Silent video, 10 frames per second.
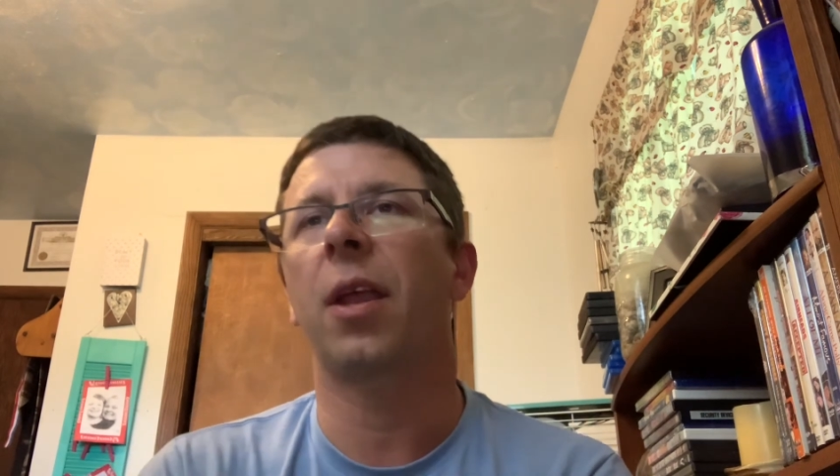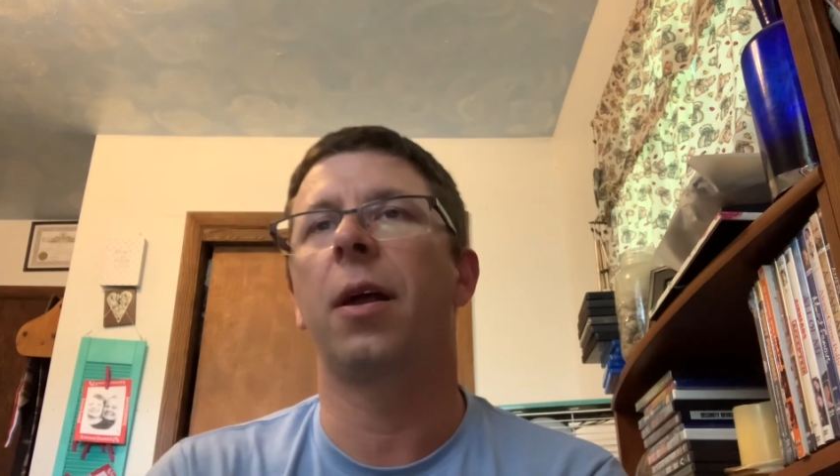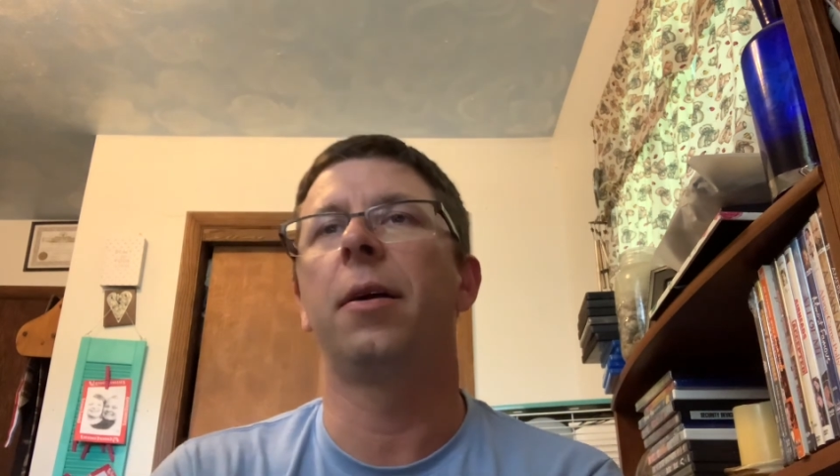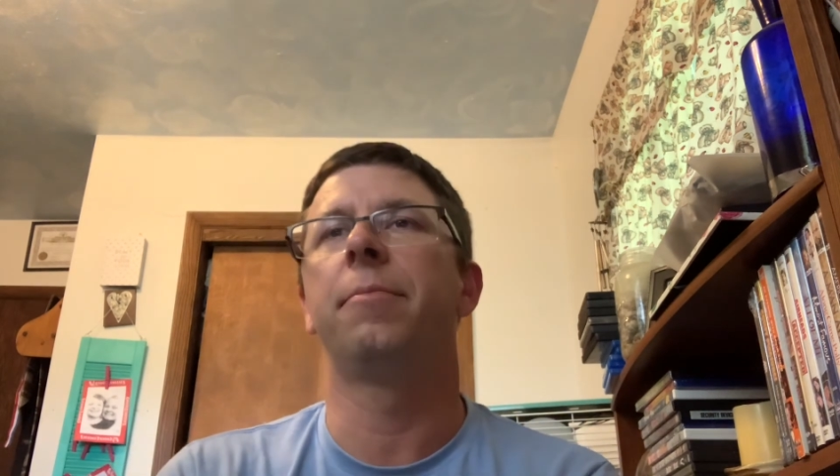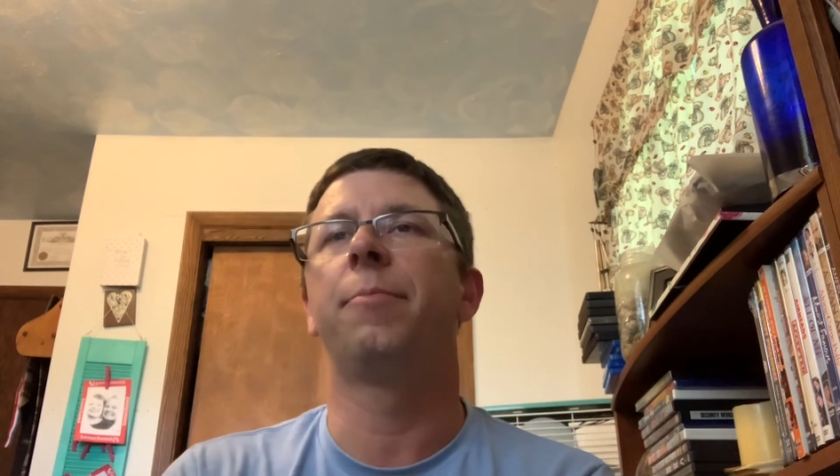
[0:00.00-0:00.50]

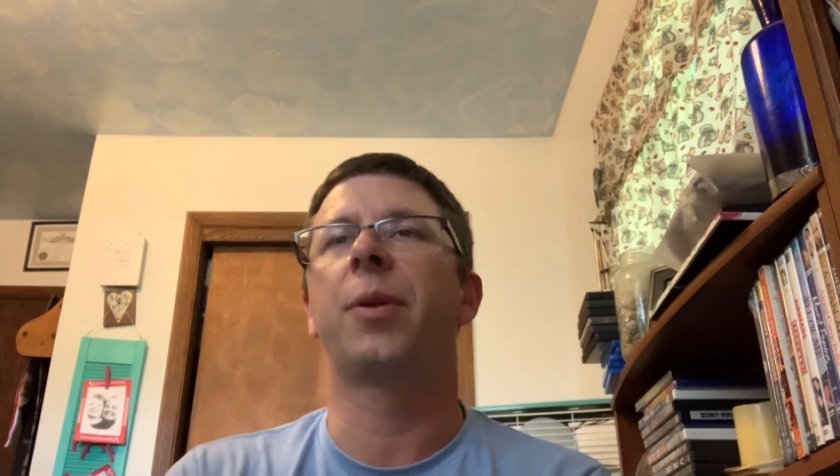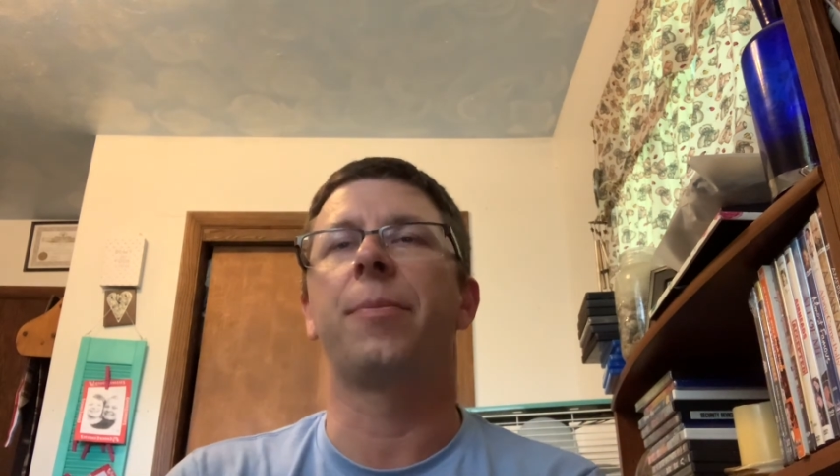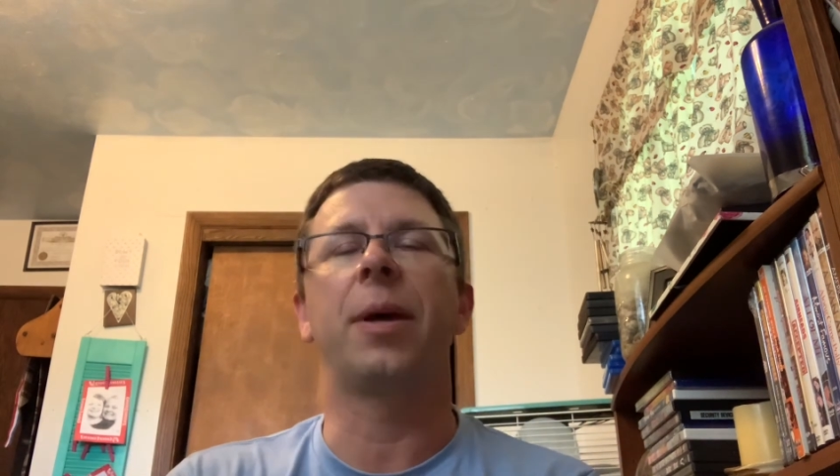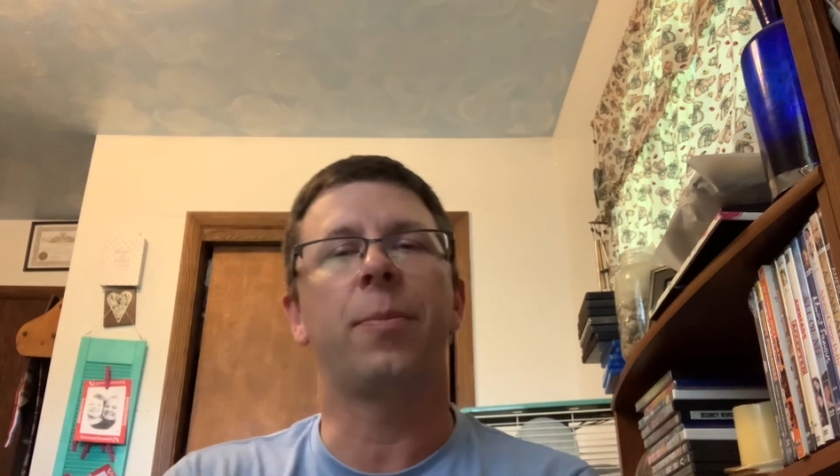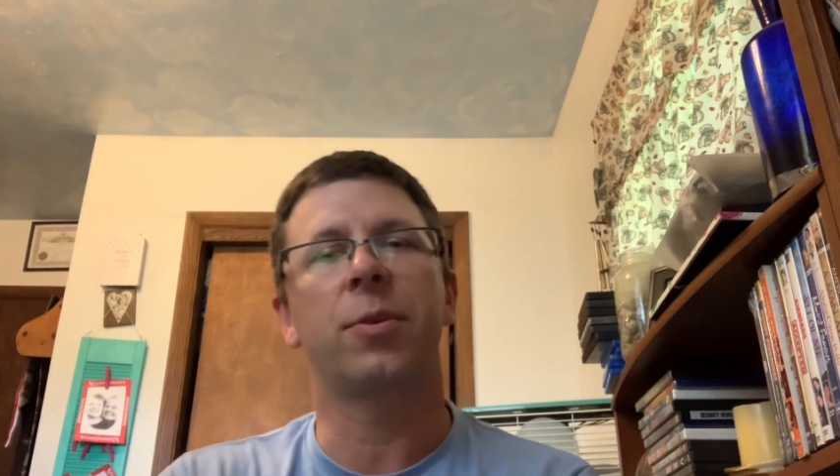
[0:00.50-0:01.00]
But I'm
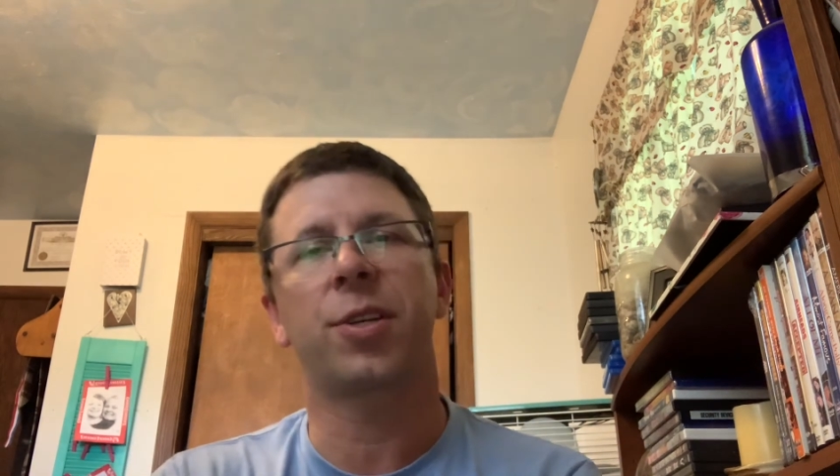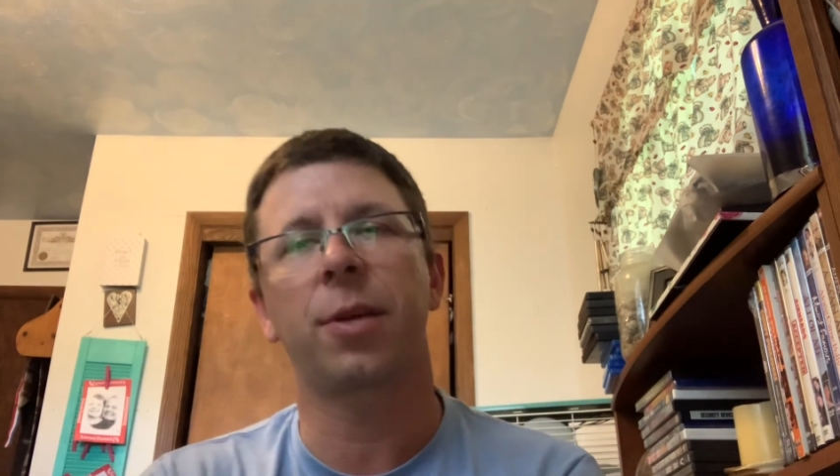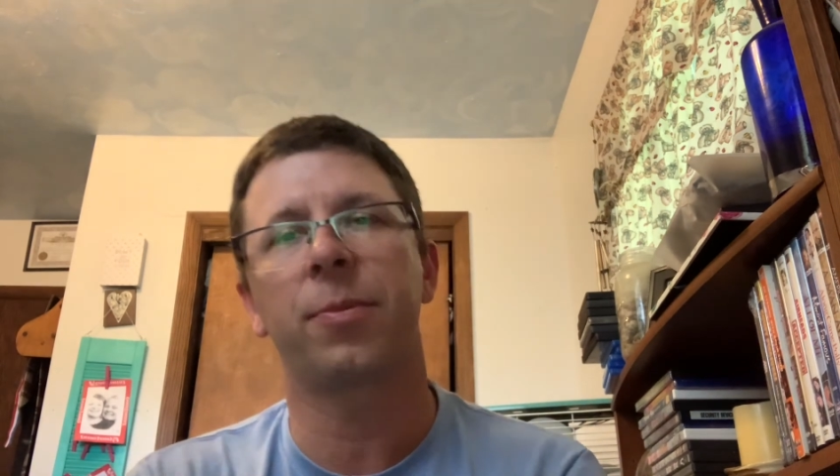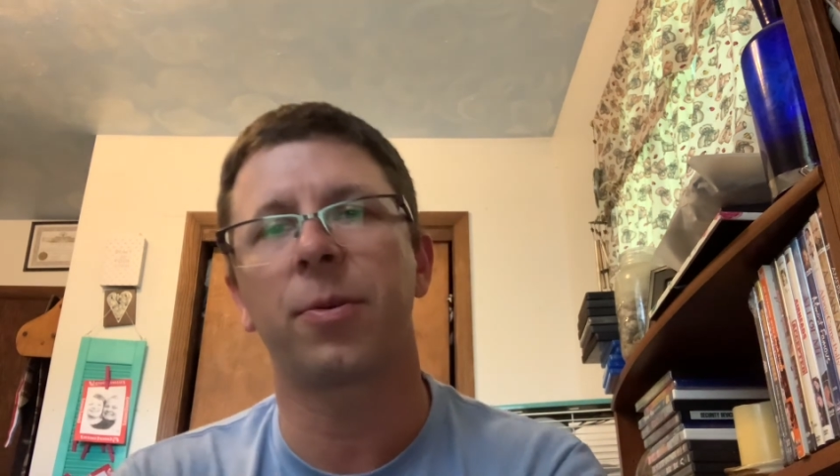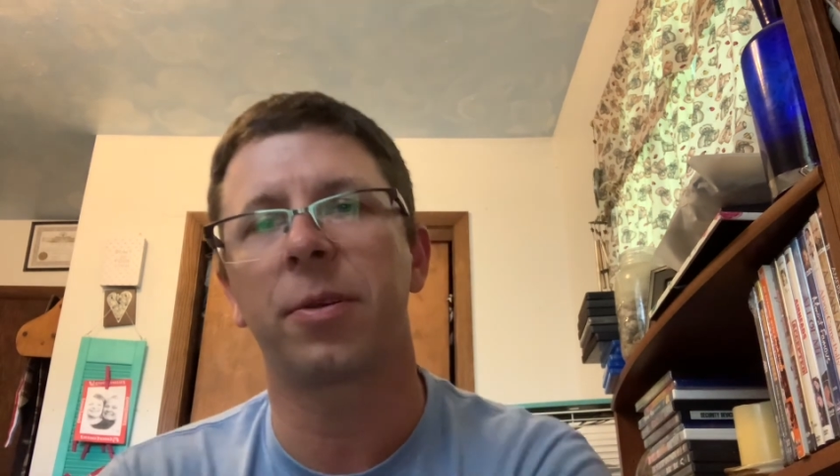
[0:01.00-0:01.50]
not pushing
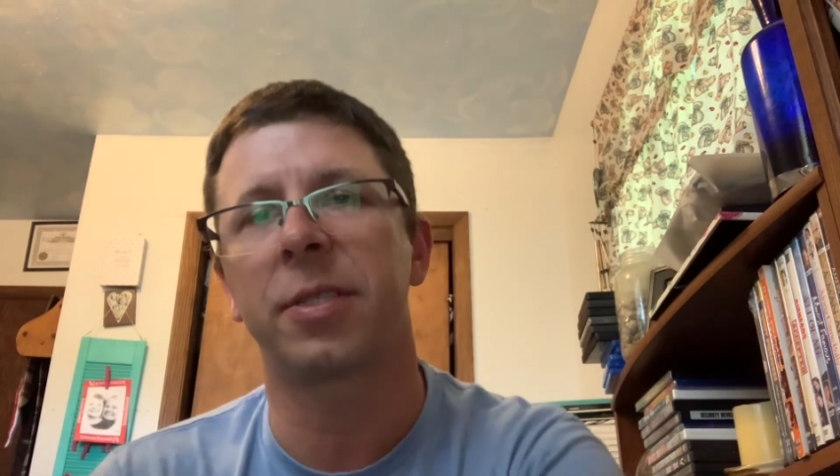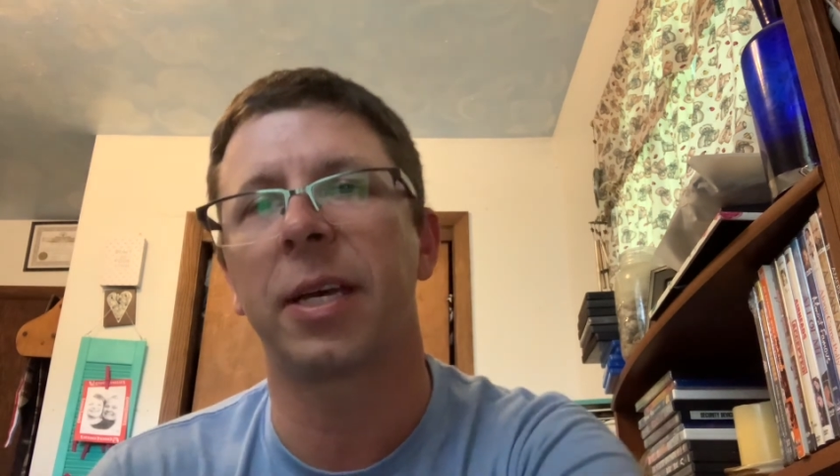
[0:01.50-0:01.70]
him towards